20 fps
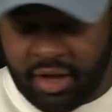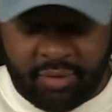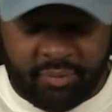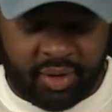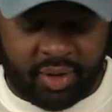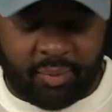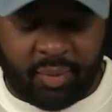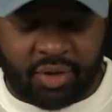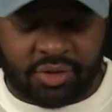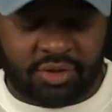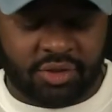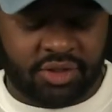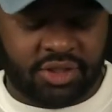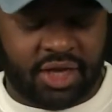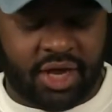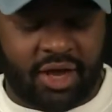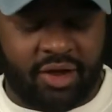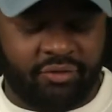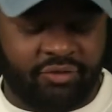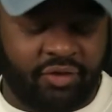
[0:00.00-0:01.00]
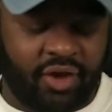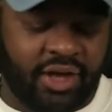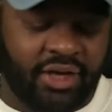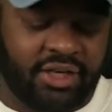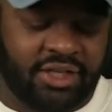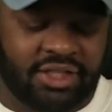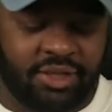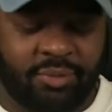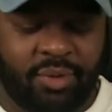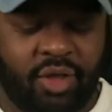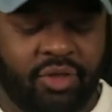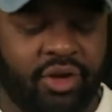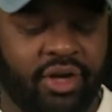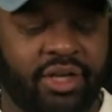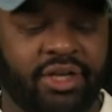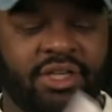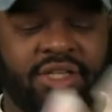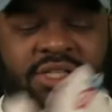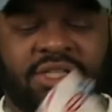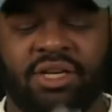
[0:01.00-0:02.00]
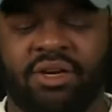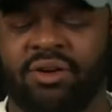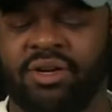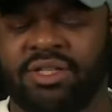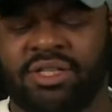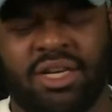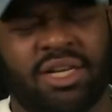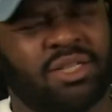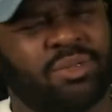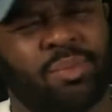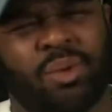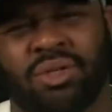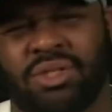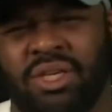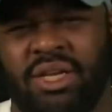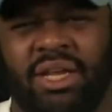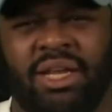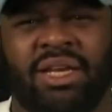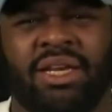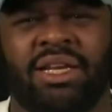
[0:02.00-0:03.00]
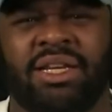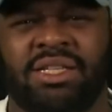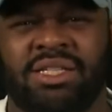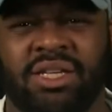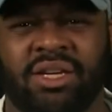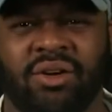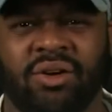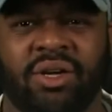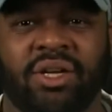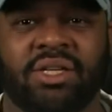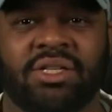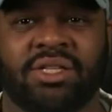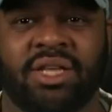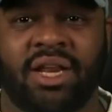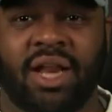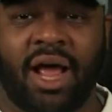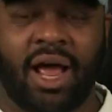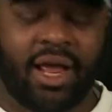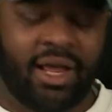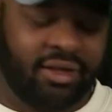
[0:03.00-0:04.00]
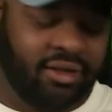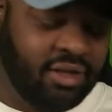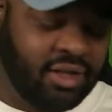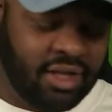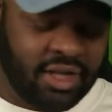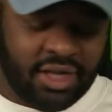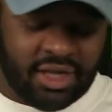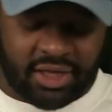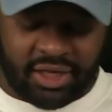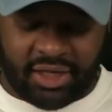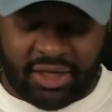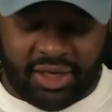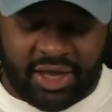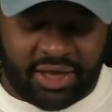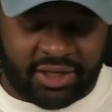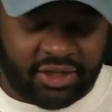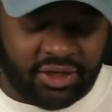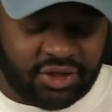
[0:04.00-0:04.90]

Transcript: but I'm also finding some other indie series, and it's mostly indie series that I collect.